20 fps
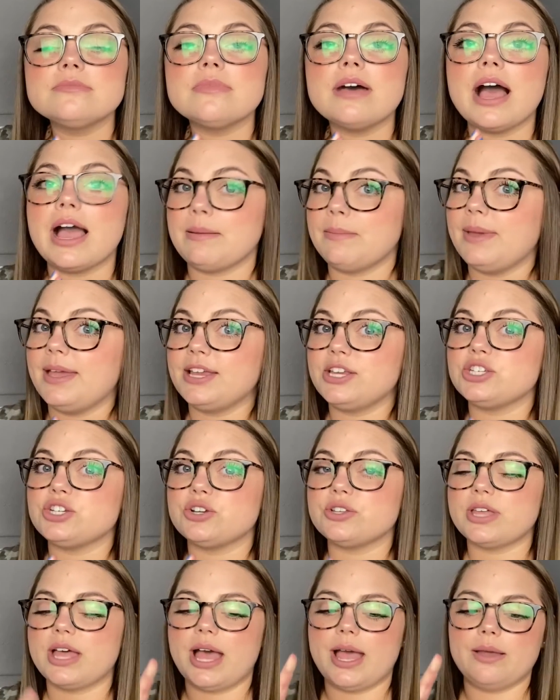I make
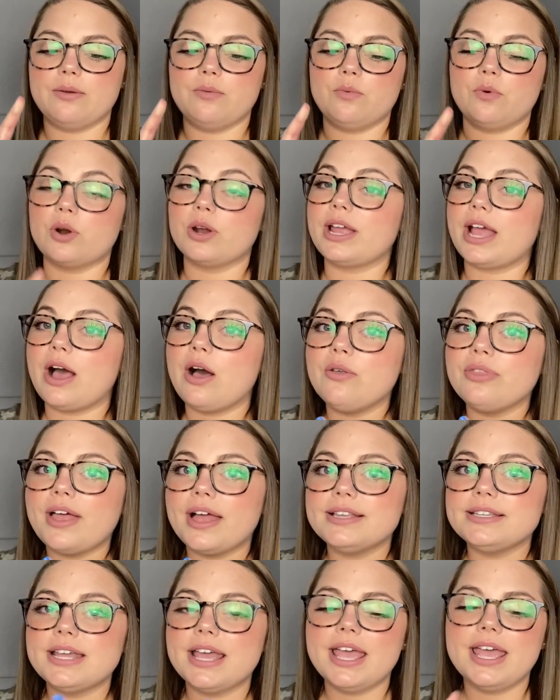sure that I work out
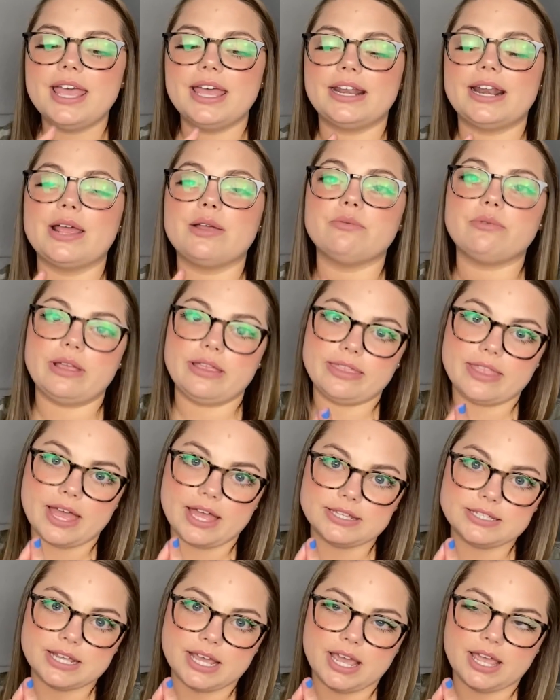that day and I read
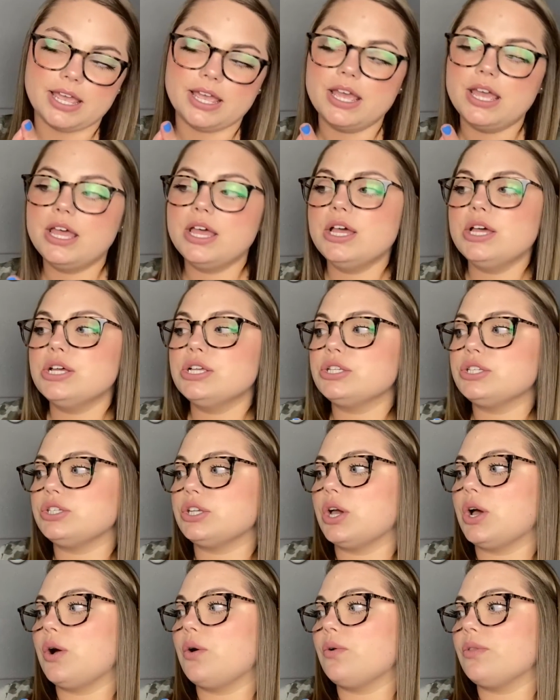that day,
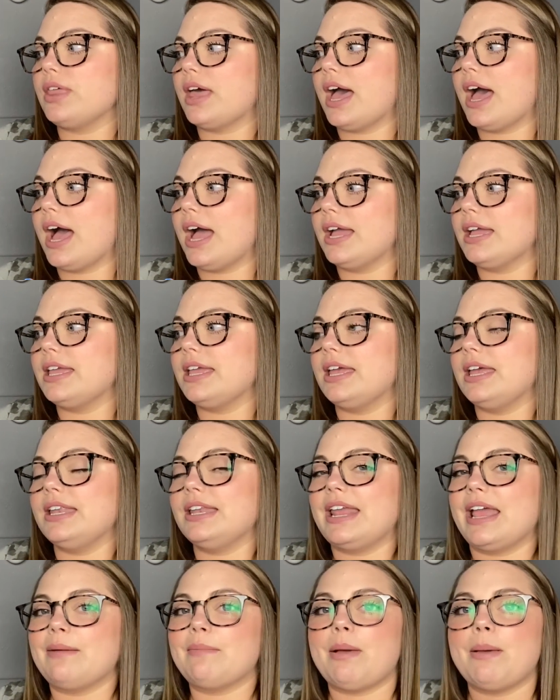so that I can
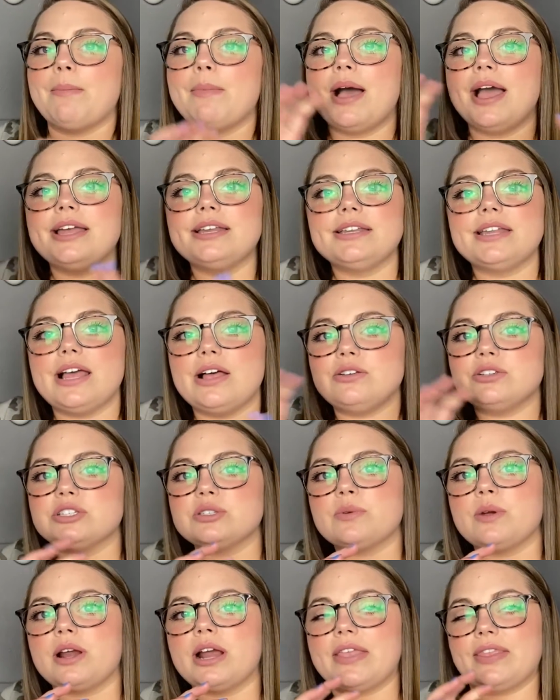get my mind
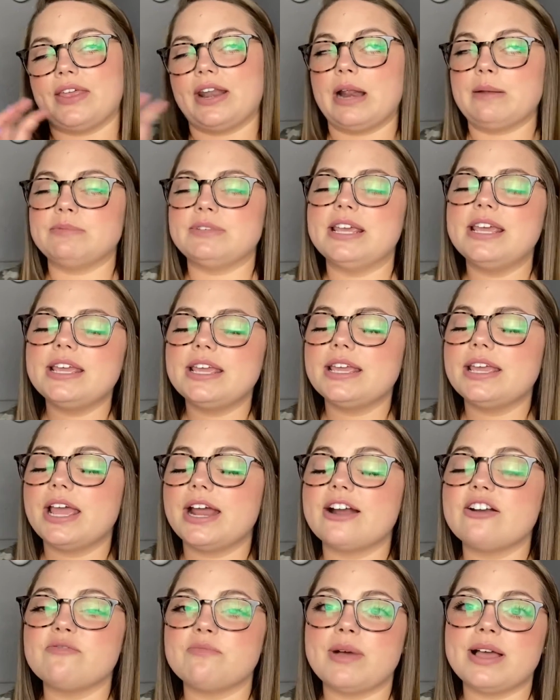elsewhere and that I'm taking
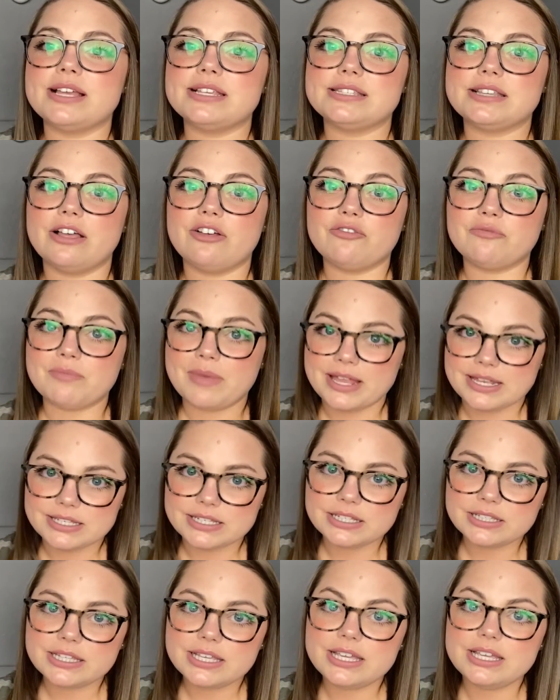care of myself
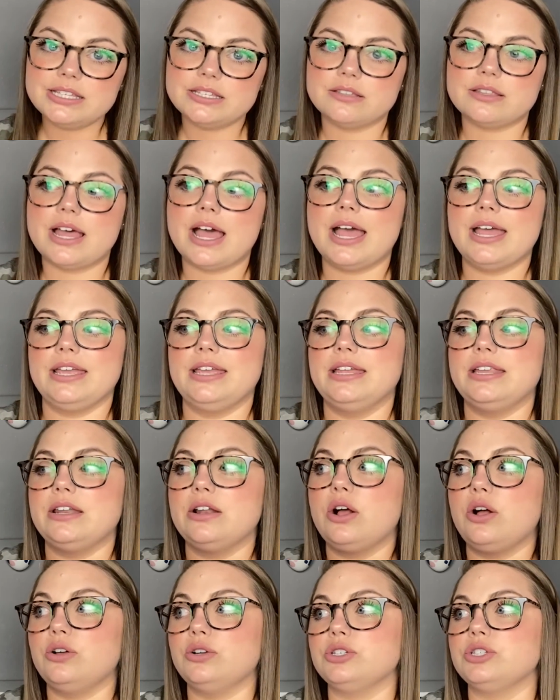mentally, so that I
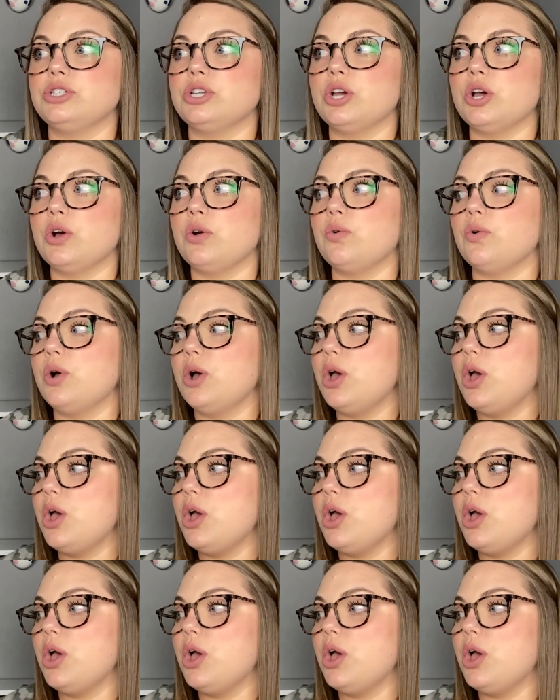can also